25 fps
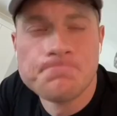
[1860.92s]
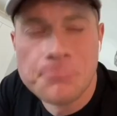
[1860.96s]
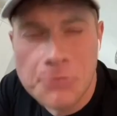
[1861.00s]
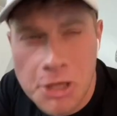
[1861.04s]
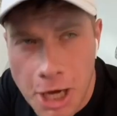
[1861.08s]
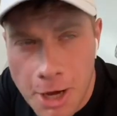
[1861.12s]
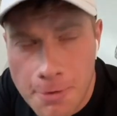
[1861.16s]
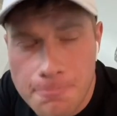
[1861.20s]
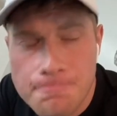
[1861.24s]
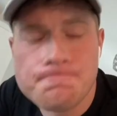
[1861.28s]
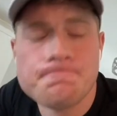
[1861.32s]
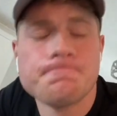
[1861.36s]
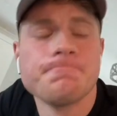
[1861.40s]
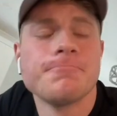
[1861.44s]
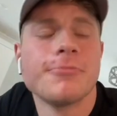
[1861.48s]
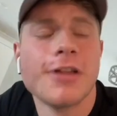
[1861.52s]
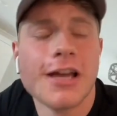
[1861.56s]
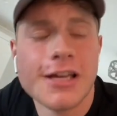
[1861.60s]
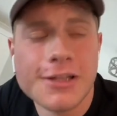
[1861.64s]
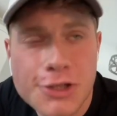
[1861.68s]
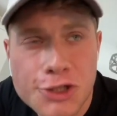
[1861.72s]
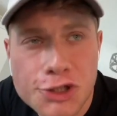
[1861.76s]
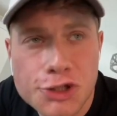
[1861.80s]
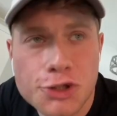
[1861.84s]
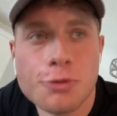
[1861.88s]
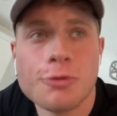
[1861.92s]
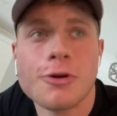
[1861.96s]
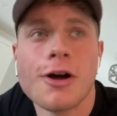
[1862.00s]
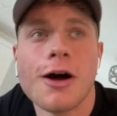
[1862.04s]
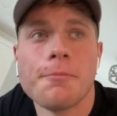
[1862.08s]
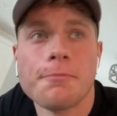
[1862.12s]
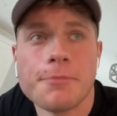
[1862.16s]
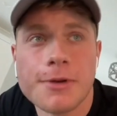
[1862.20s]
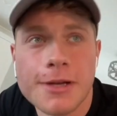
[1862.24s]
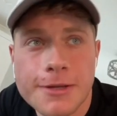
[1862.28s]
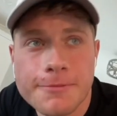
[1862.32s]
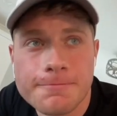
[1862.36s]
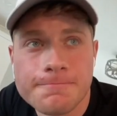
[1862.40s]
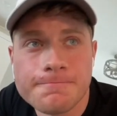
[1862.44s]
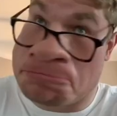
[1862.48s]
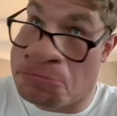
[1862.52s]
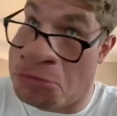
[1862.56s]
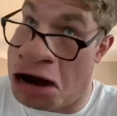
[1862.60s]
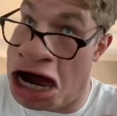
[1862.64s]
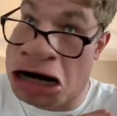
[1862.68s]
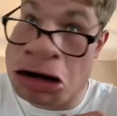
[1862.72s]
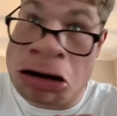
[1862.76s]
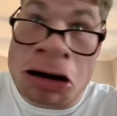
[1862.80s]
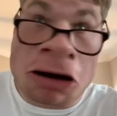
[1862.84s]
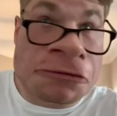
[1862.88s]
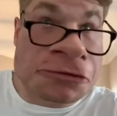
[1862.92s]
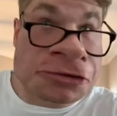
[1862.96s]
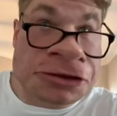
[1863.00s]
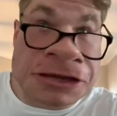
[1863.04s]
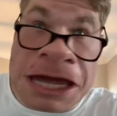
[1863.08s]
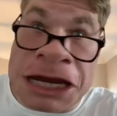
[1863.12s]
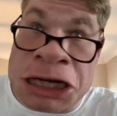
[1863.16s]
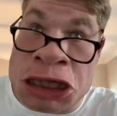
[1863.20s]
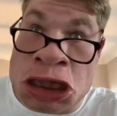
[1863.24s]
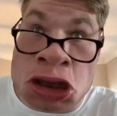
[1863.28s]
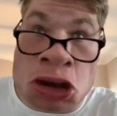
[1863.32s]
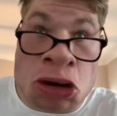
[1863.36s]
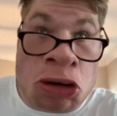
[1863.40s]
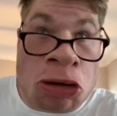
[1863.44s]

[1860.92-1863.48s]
Yep, like the shoe company. I love their shoe